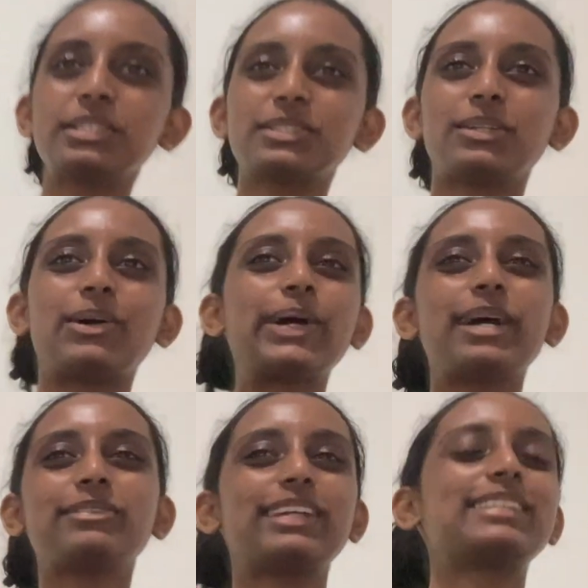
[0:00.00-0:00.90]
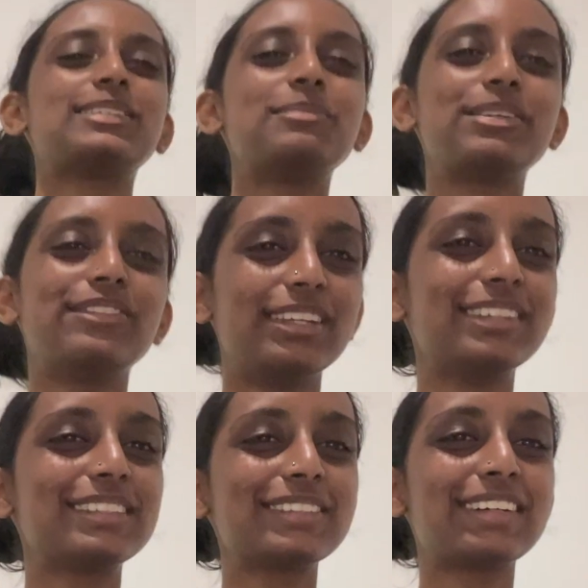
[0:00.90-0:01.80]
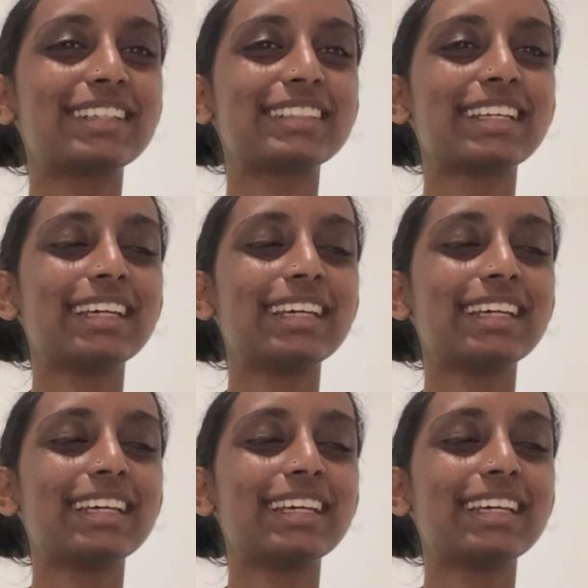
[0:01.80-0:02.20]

So now I have like so many videos to watch.